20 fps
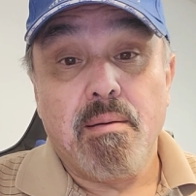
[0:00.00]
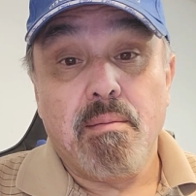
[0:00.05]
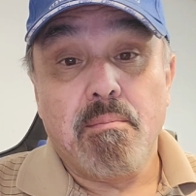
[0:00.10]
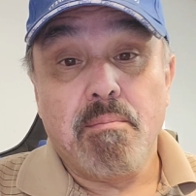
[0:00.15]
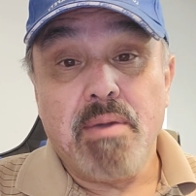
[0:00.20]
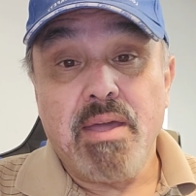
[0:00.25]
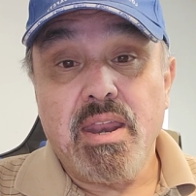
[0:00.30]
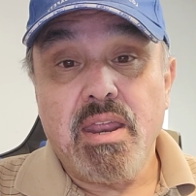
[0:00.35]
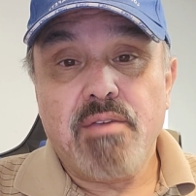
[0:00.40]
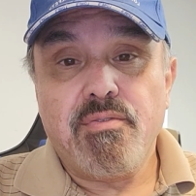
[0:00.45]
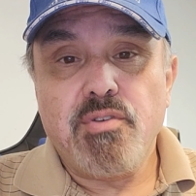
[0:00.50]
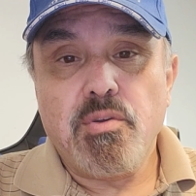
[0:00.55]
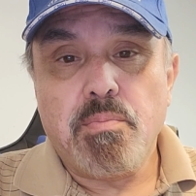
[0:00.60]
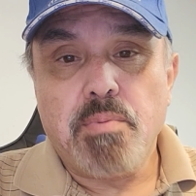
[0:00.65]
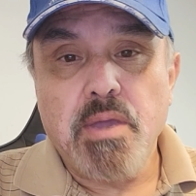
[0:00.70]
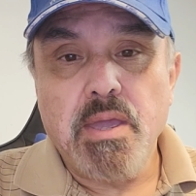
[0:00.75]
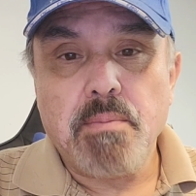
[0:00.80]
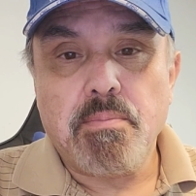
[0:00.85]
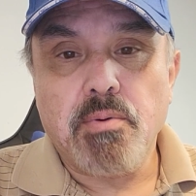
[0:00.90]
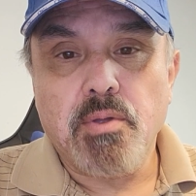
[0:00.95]
Many of you
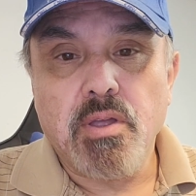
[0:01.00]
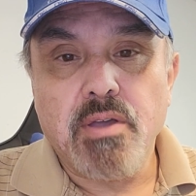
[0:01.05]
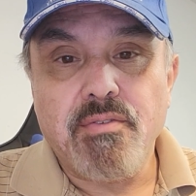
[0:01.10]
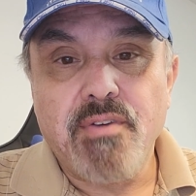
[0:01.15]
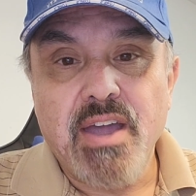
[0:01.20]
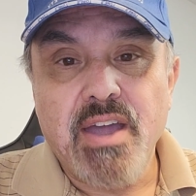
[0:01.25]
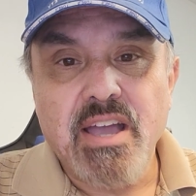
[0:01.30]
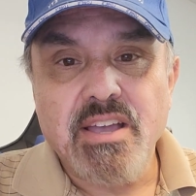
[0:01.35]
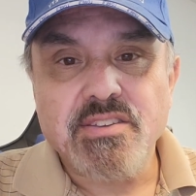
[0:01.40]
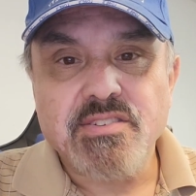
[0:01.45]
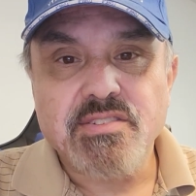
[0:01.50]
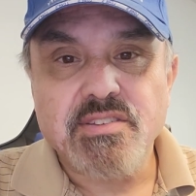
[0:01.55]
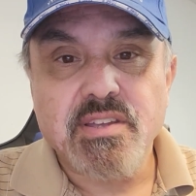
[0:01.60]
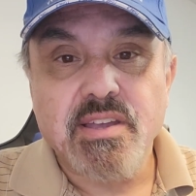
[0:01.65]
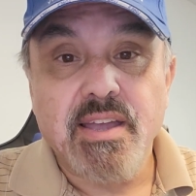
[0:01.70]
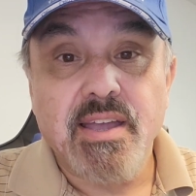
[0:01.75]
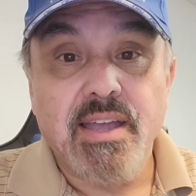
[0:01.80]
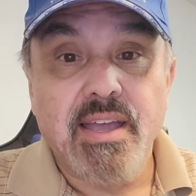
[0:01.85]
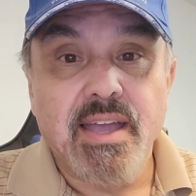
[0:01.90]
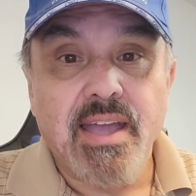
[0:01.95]
people have asked,
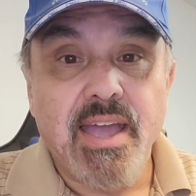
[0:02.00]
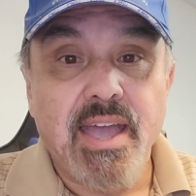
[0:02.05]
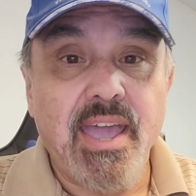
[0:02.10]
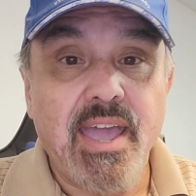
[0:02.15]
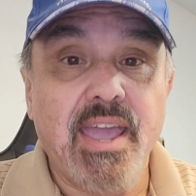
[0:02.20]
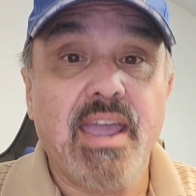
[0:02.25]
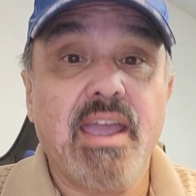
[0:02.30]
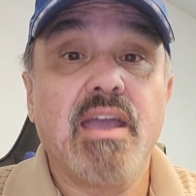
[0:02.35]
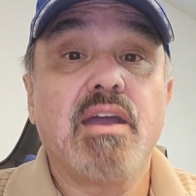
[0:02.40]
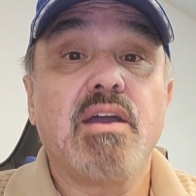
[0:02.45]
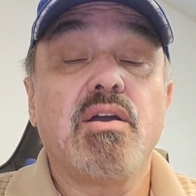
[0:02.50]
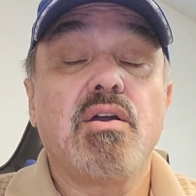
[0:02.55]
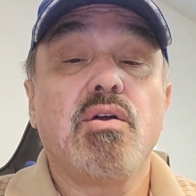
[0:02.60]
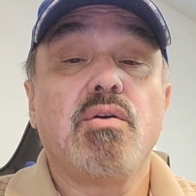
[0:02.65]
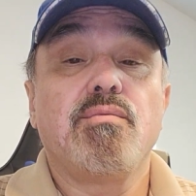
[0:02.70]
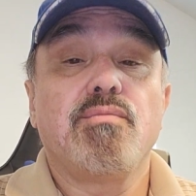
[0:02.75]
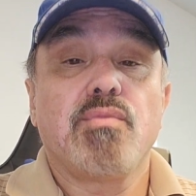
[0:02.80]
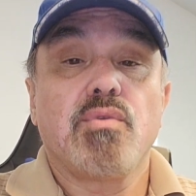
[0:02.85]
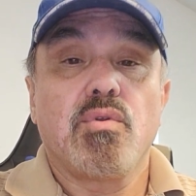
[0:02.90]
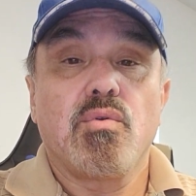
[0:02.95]
hey,
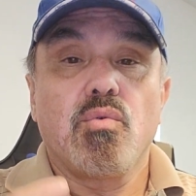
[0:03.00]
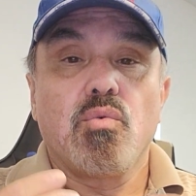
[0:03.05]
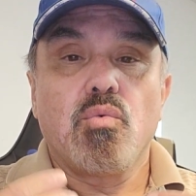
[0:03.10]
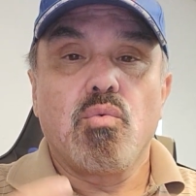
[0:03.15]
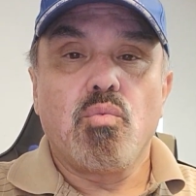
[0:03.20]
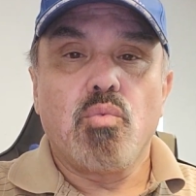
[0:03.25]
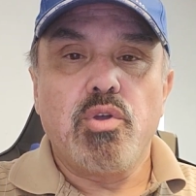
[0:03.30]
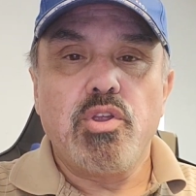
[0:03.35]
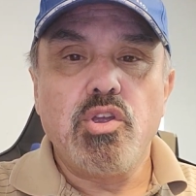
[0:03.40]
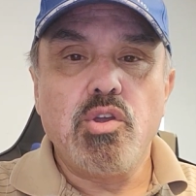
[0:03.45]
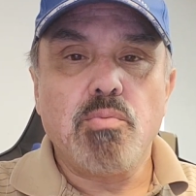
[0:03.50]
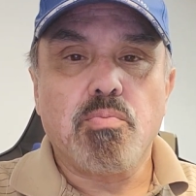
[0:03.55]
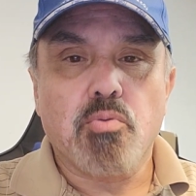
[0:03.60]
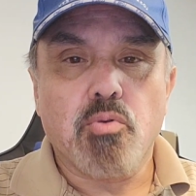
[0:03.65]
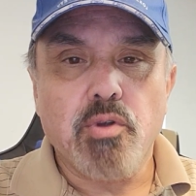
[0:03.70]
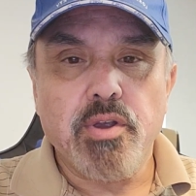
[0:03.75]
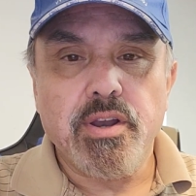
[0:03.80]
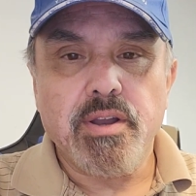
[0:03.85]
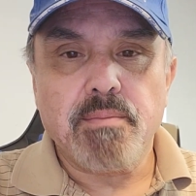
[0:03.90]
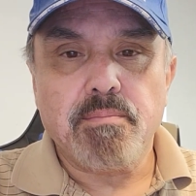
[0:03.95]
when you
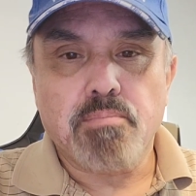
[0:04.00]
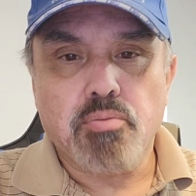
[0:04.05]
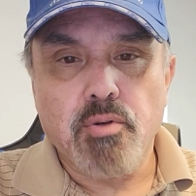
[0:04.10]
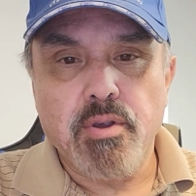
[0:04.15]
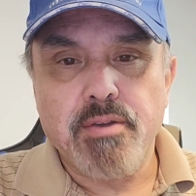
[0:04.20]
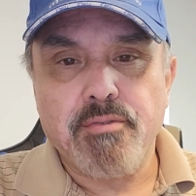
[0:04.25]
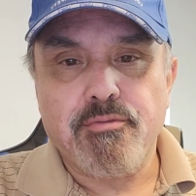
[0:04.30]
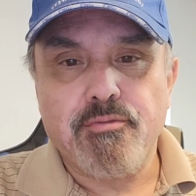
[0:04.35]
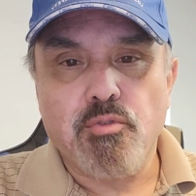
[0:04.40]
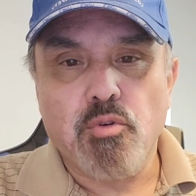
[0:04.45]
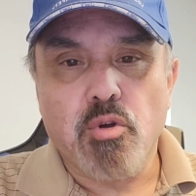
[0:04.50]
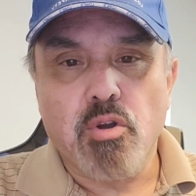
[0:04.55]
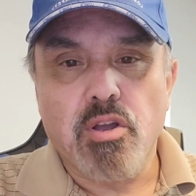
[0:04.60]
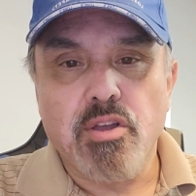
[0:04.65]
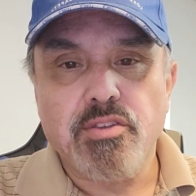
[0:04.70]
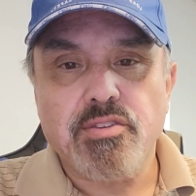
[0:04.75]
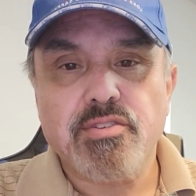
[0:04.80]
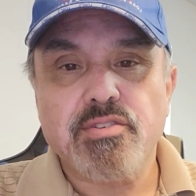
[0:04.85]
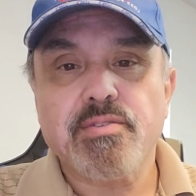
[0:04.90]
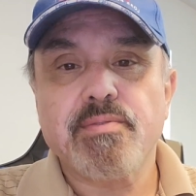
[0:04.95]
print a print for
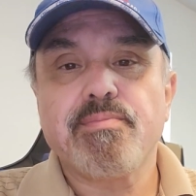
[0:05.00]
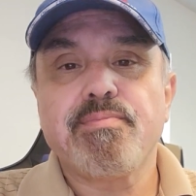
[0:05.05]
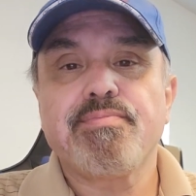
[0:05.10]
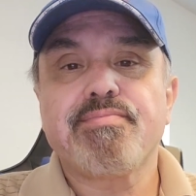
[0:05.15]
us,